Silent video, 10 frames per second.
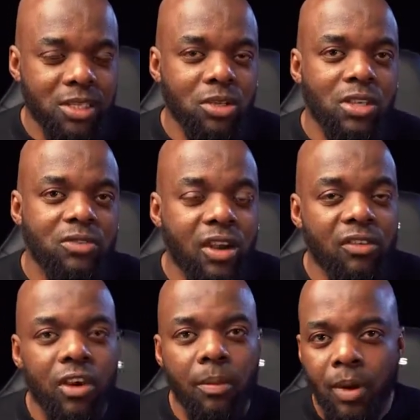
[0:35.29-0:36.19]
So it's very,
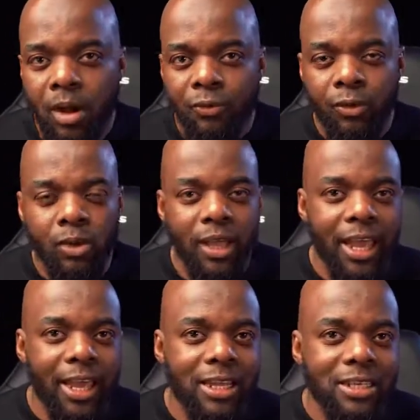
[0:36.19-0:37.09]
very powerful,
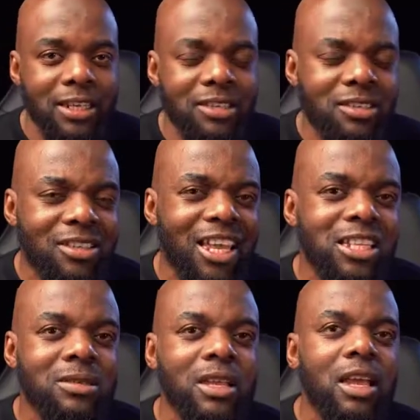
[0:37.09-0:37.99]
and it just
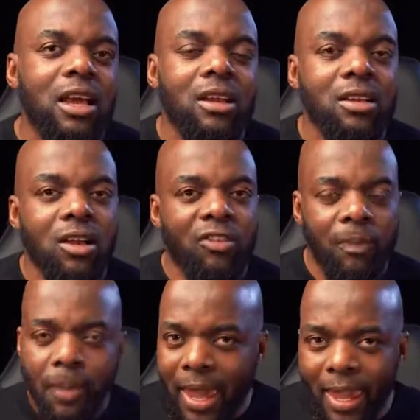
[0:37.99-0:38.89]
takes a lot
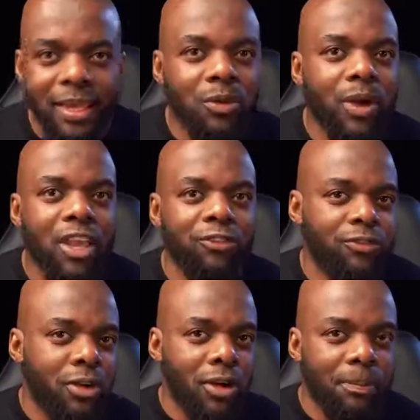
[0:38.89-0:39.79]
of pain away
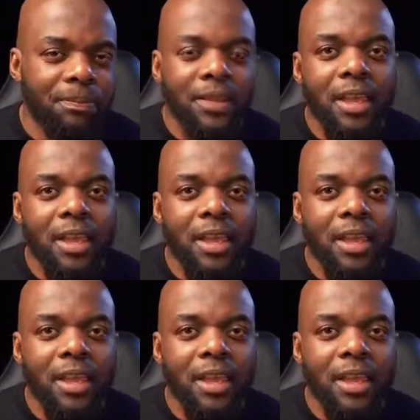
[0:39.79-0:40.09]
from